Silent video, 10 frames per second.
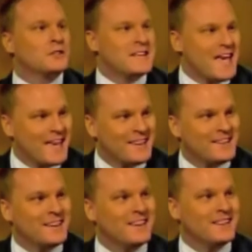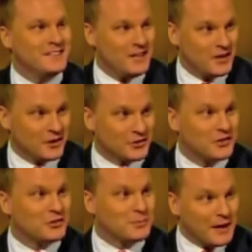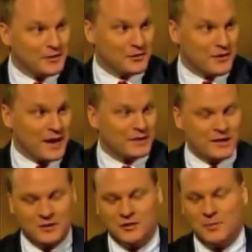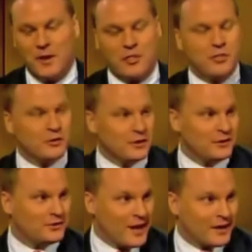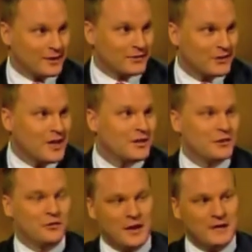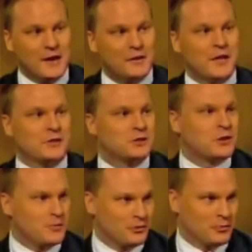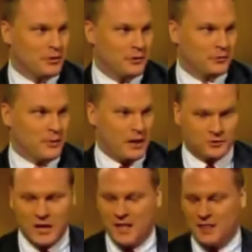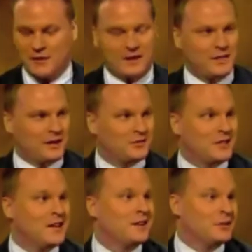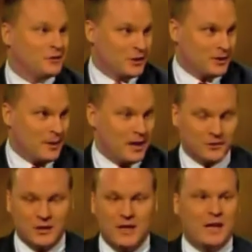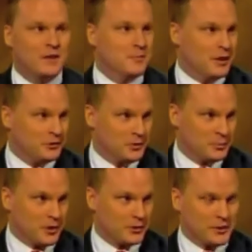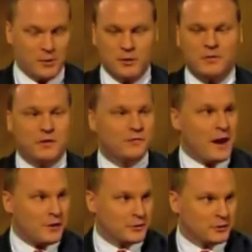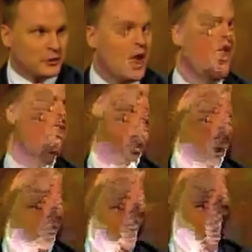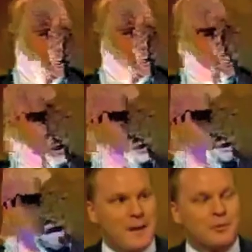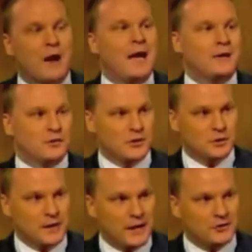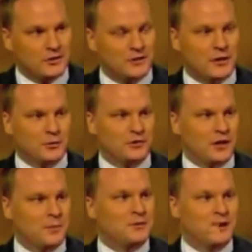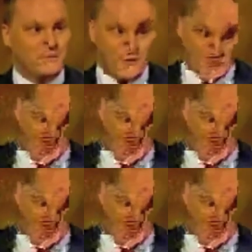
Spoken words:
10 years, despite the fact that it takes about 30 seconds to find out the extremism of this mosque, the fact that it's connected to Hamas and the Muslim Brotherhood, that one of the founders was part of the Muslim Brotherhood apparatus in the United States that was set up to advance